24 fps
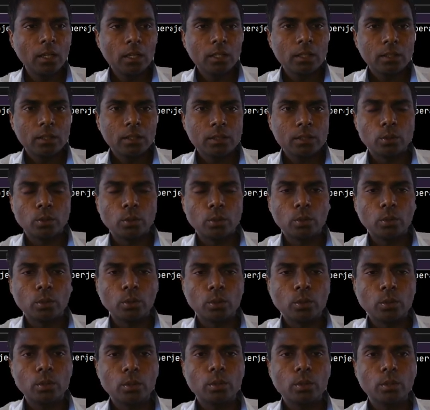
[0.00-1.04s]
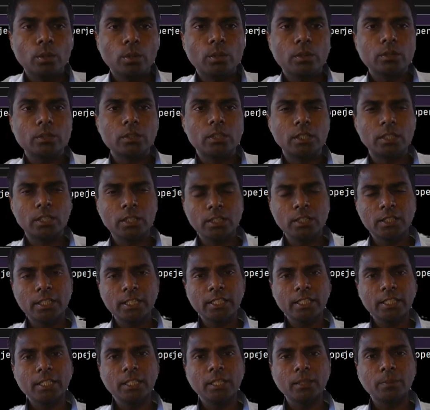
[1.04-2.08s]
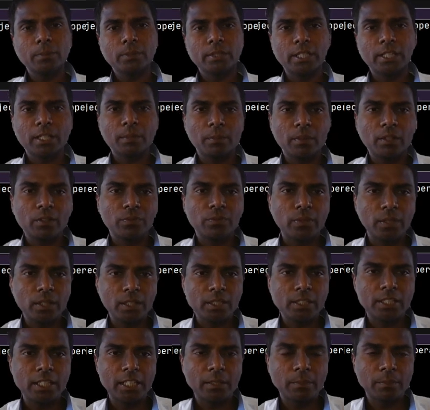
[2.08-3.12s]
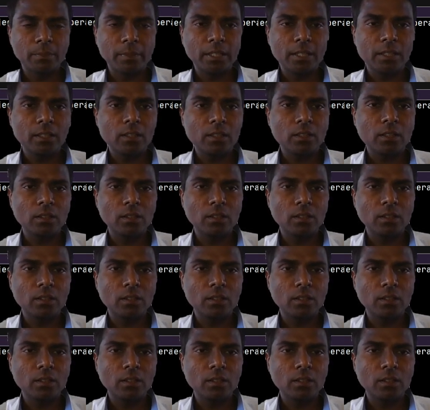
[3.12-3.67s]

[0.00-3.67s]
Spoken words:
So this is the if statement, first statement.